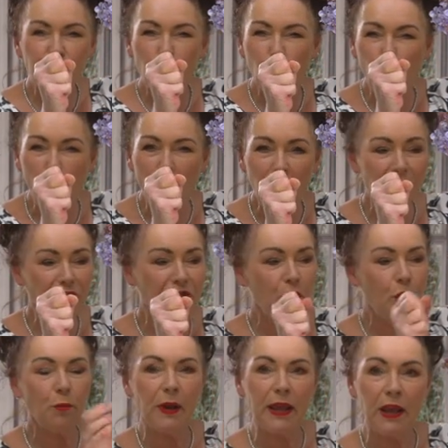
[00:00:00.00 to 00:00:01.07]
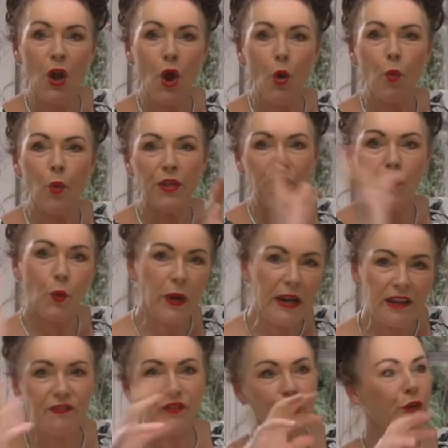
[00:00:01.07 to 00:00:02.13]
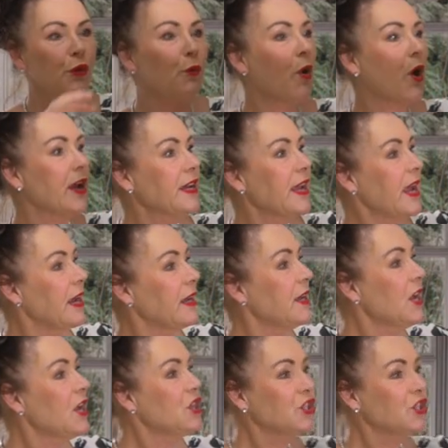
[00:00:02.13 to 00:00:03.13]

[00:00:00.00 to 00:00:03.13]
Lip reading: quite firmly with your left or your right hand.